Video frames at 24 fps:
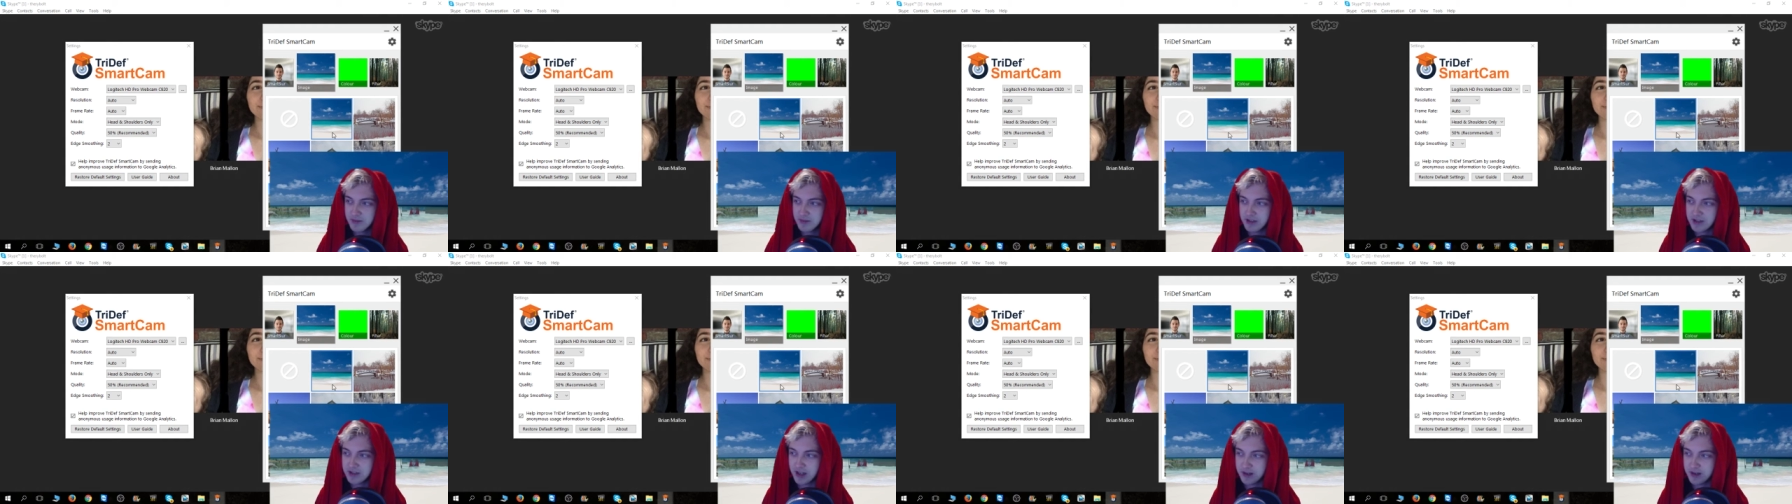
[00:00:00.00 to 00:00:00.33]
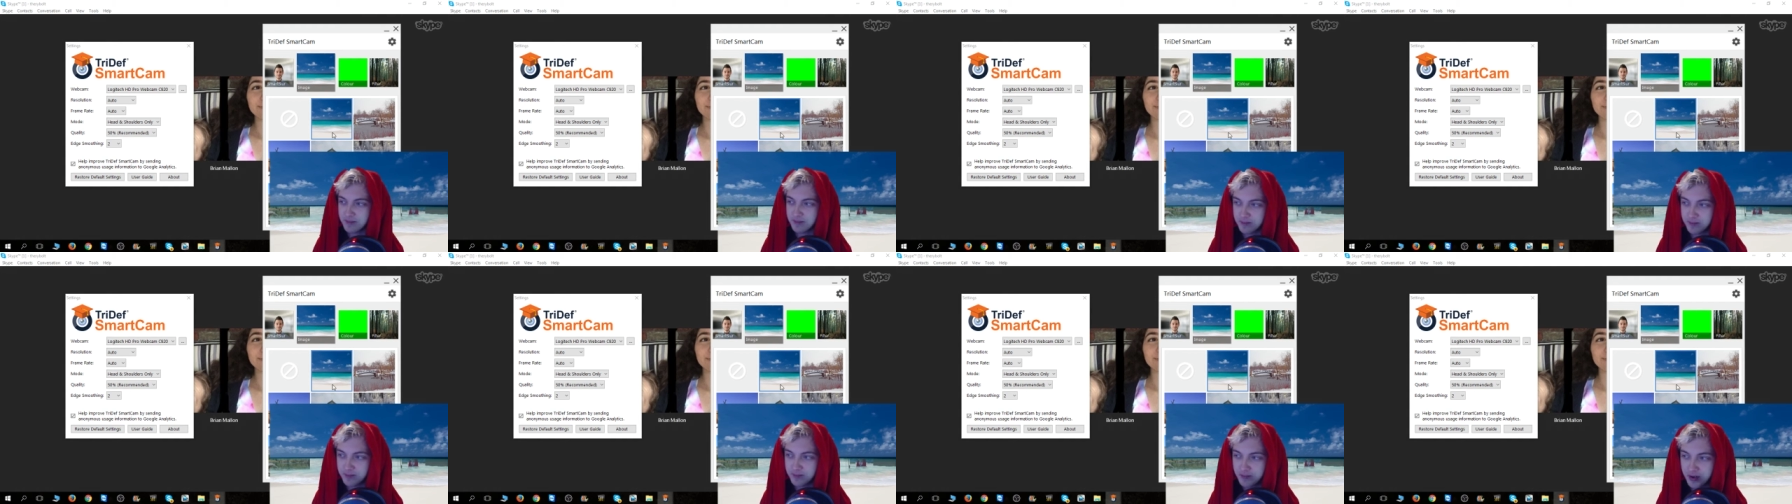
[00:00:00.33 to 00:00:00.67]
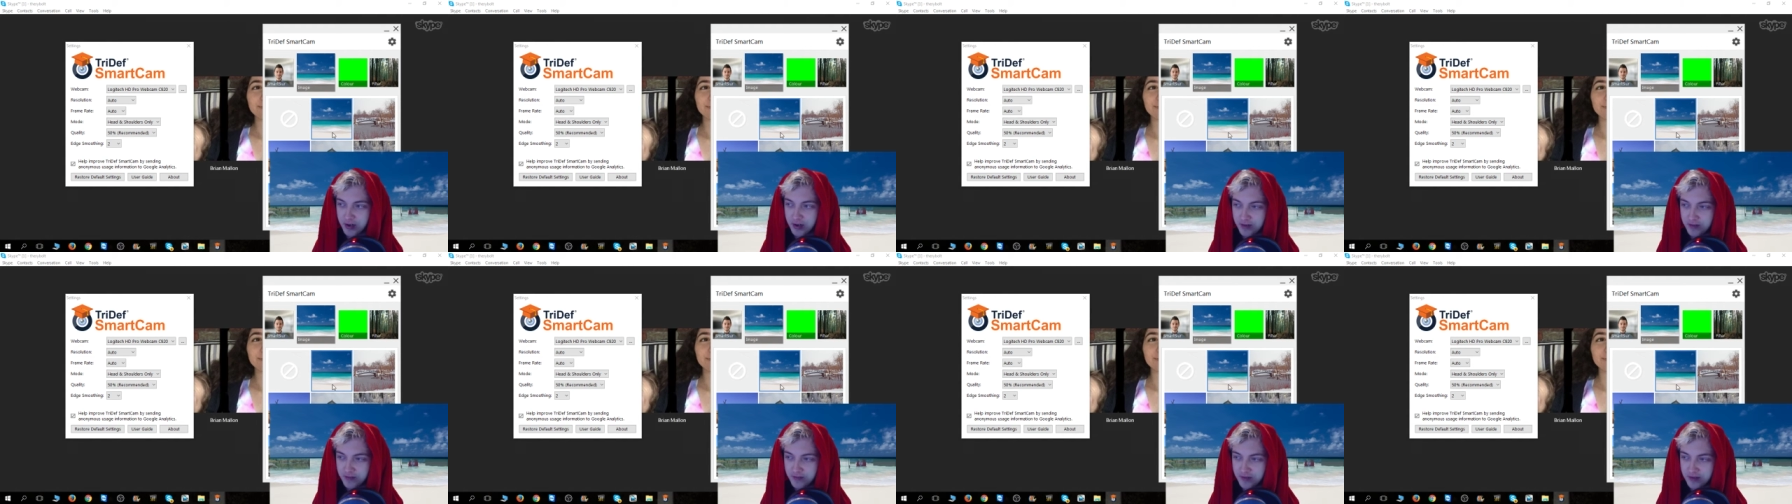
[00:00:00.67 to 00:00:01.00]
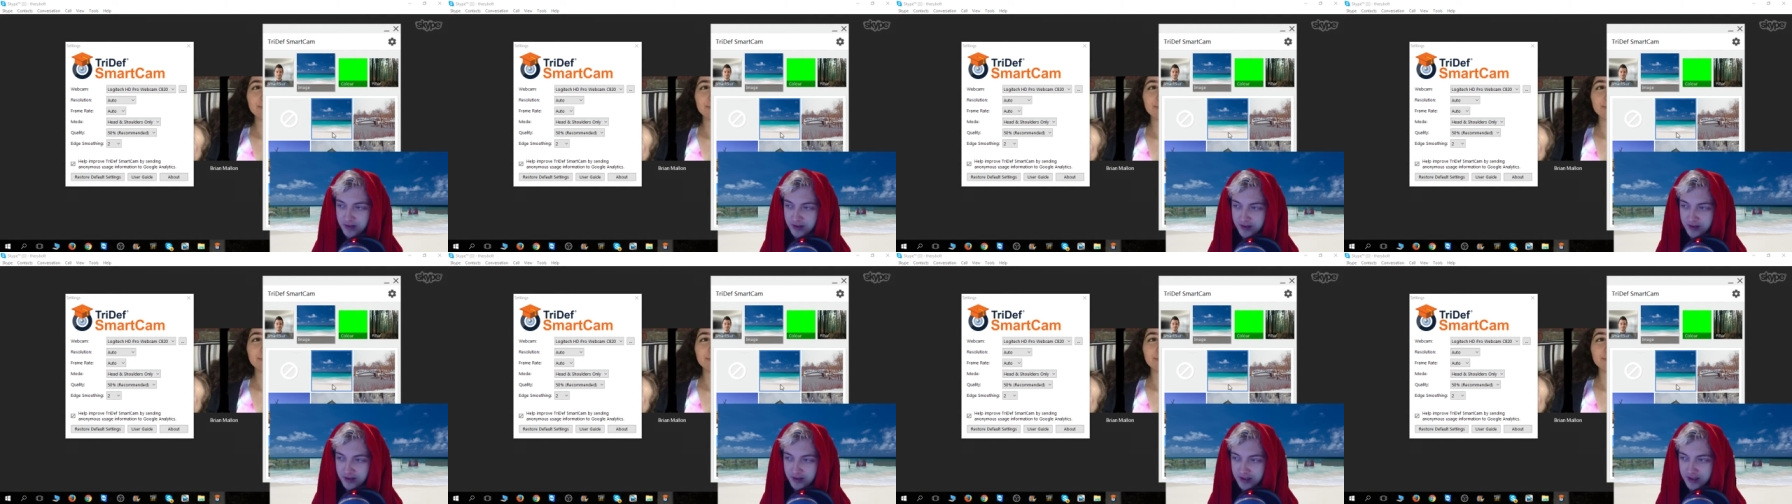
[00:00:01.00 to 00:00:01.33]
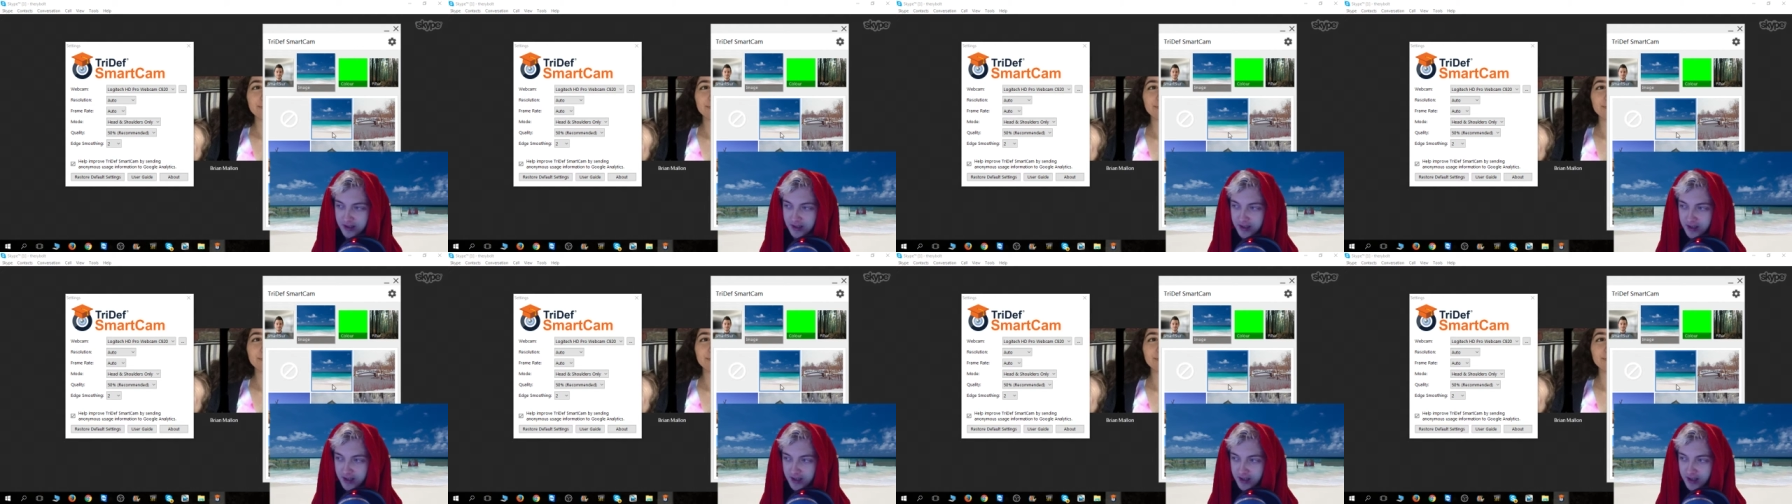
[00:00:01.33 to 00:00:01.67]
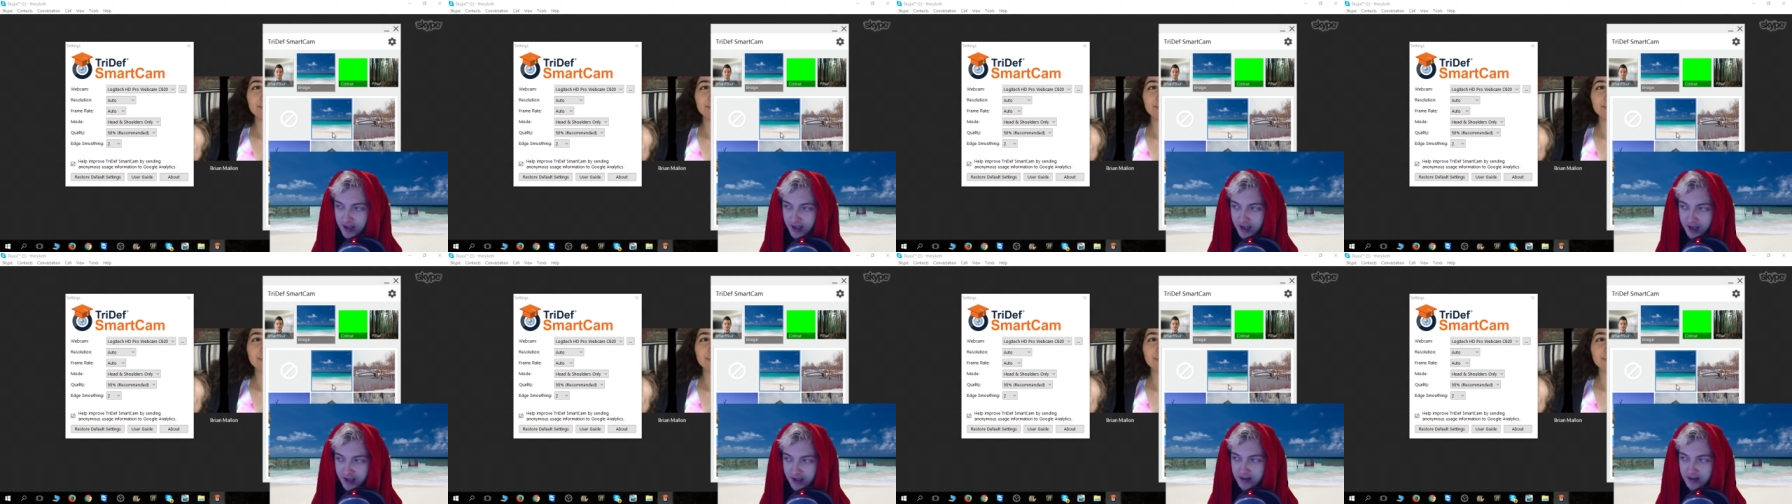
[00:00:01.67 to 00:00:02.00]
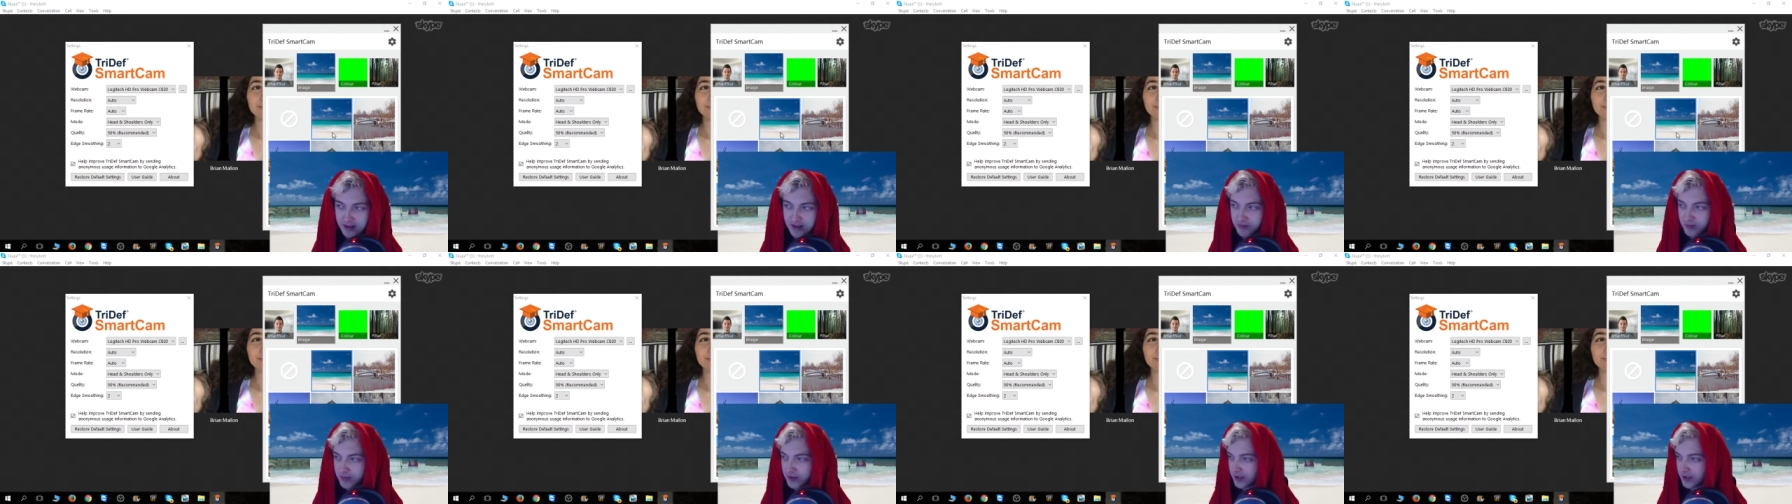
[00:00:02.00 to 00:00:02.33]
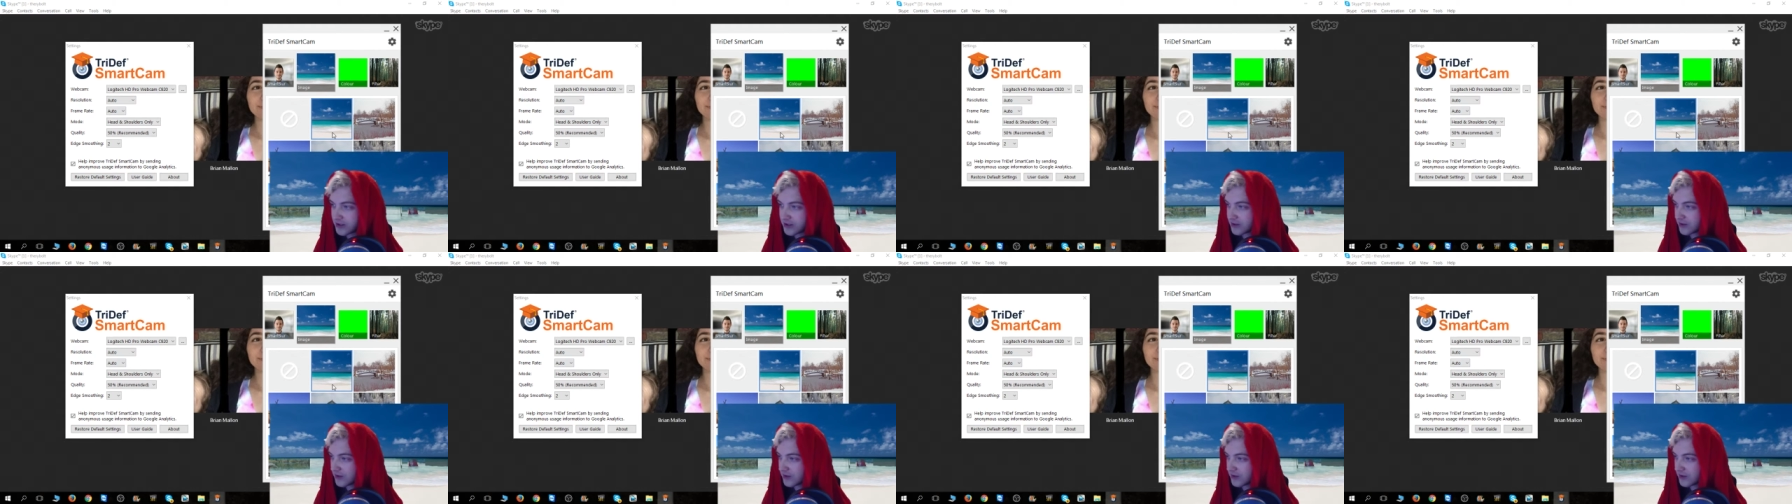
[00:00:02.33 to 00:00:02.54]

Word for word: I'm perfectly at the beach.